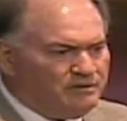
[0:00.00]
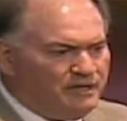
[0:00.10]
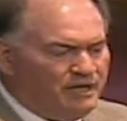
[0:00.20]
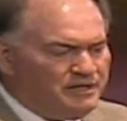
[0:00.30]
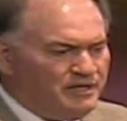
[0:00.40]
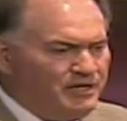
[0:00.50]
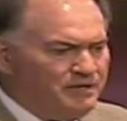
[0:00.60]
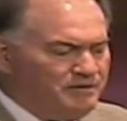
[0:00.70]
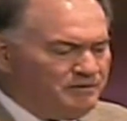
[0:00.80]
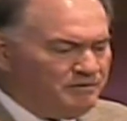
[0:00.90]
and
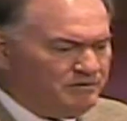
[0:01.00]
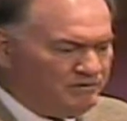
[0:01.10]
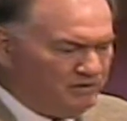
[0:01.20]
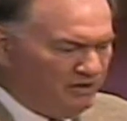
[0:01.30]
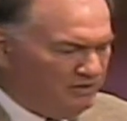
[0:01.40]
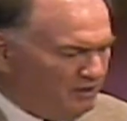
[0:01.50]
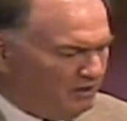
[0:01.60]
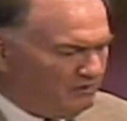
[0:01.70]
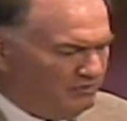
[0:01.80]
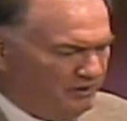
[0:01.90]
yet their
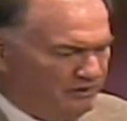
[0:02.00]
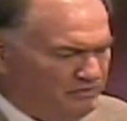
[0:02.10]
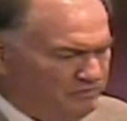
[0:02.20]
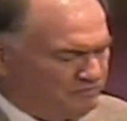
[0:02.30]
doctrine is